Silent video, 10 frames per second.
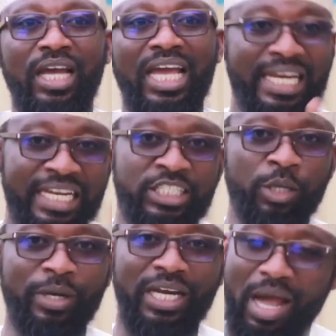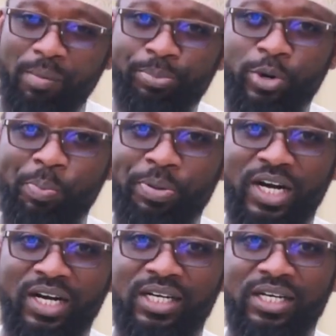eligible and
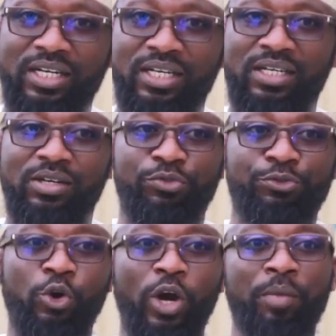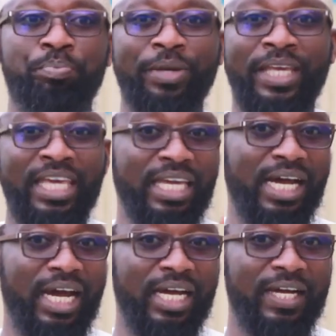proper for a
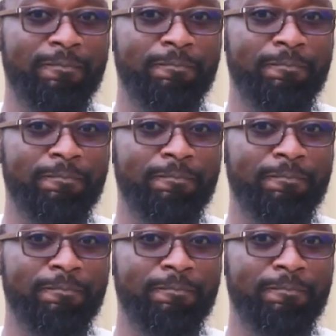beginner